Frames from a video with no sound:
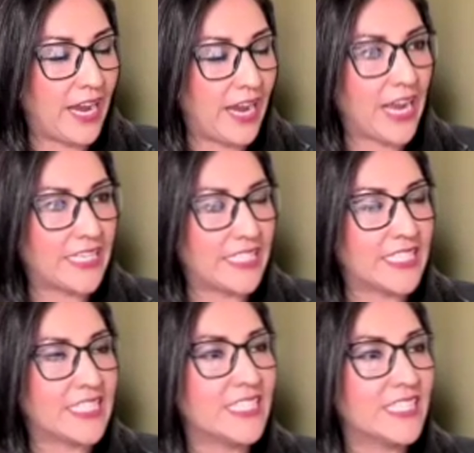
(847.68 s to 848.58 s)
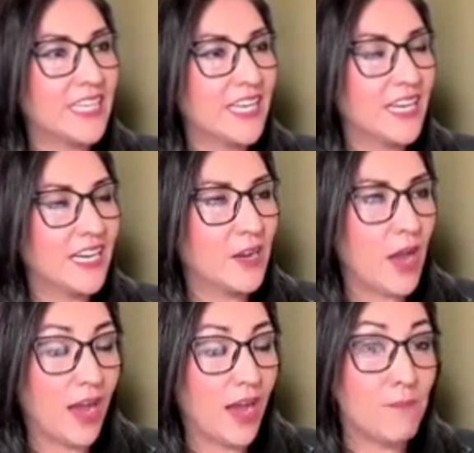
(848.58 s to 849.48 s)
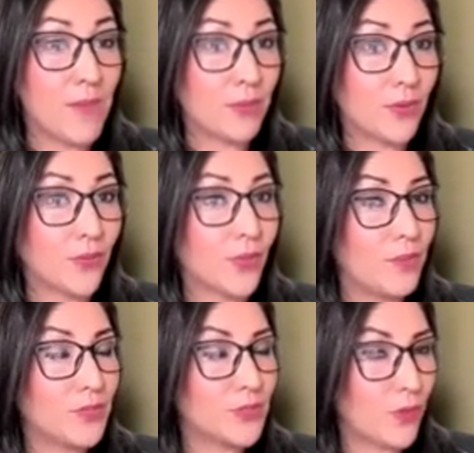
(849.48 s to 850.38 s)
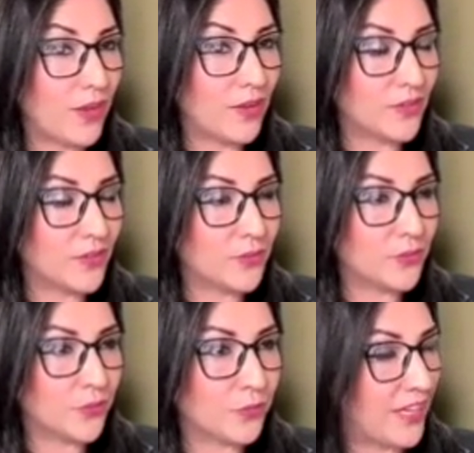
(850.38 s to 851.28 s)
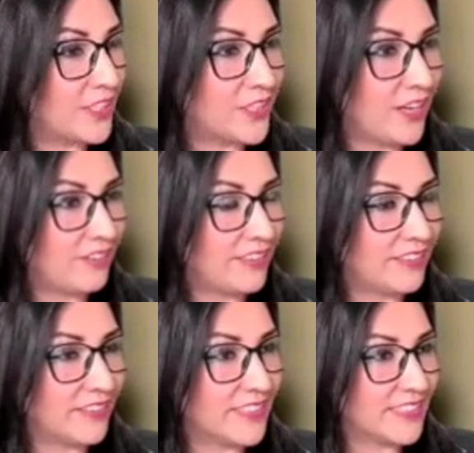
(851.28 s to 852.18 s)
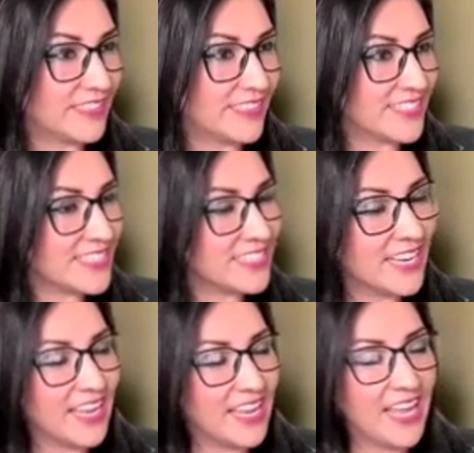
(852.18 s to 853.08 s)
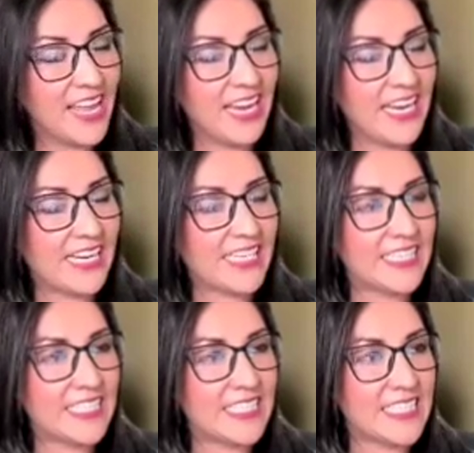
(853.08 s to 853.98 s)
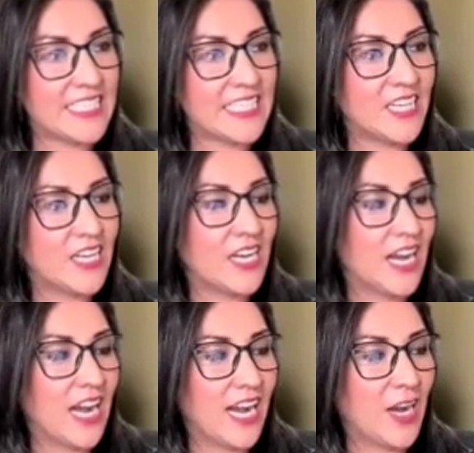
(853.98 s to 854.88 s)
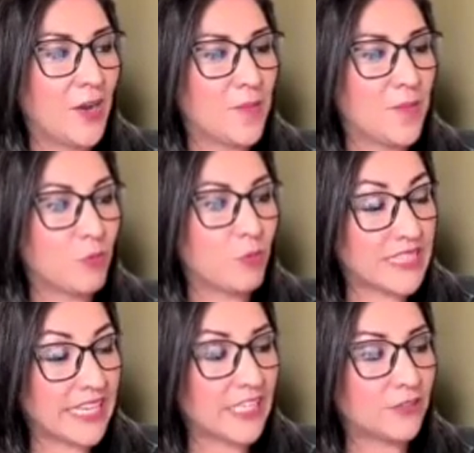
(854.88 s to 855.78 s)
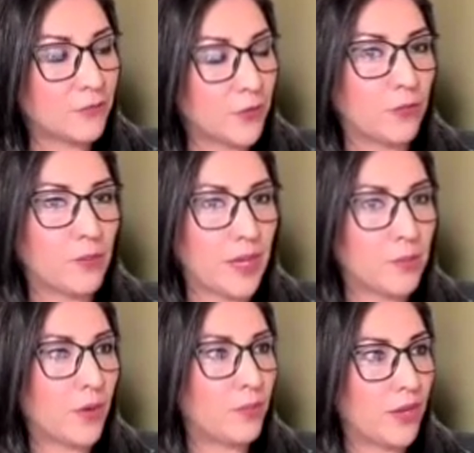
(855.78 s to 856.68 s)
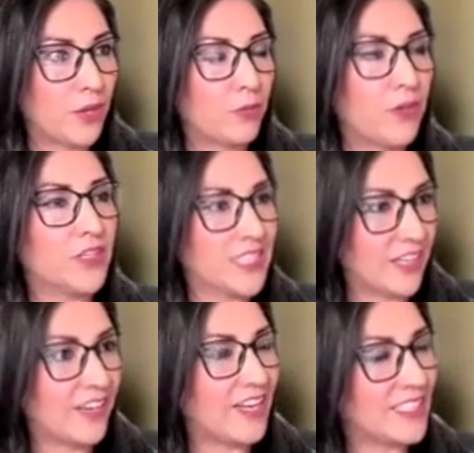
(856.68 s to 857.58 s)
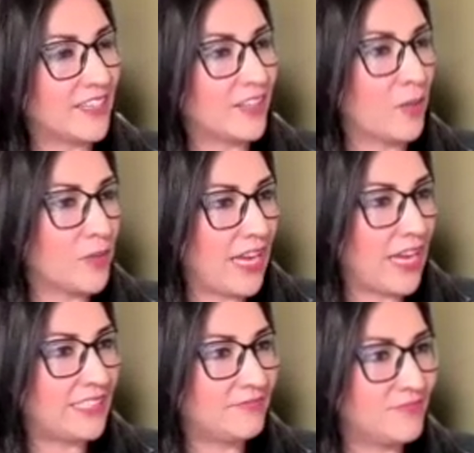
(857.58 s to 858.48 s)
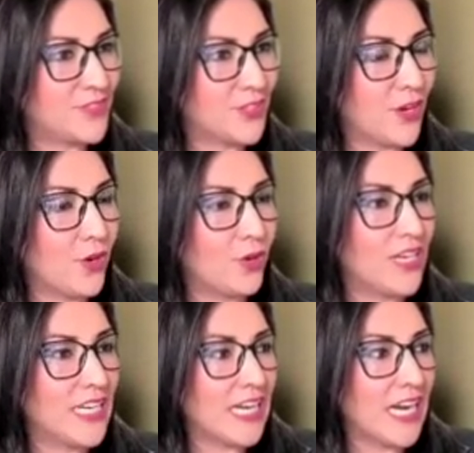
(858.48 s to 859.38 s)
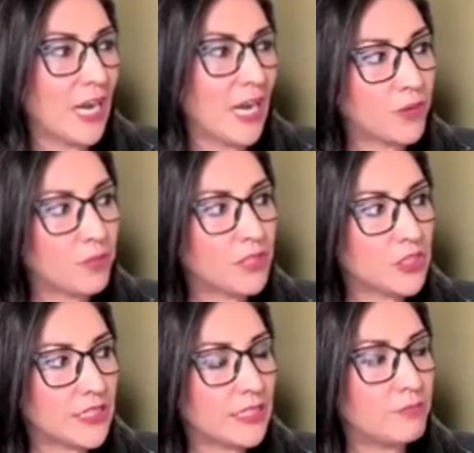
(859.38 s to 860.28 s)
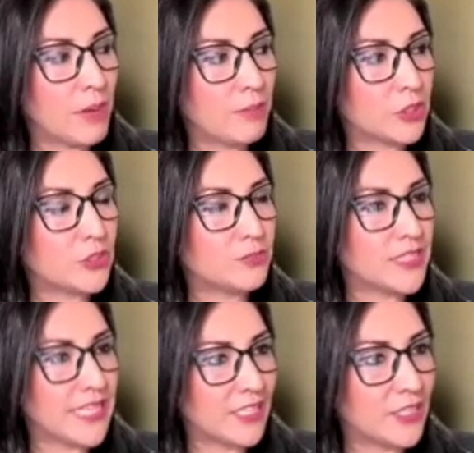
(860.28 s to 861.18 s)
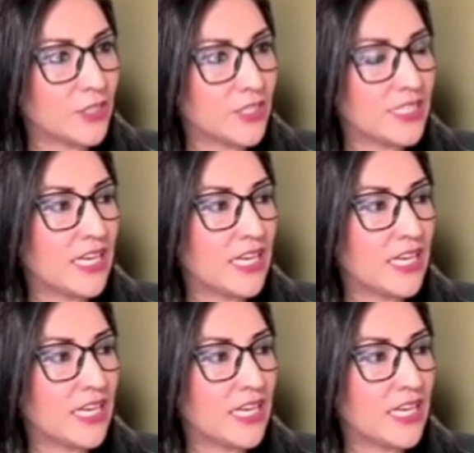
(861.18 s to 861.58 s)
end member owned club as well called North Ranch out here in Los Angeles. And was there for the remaining part of my career until I got to Club Caddie. So I pretty much did membership sales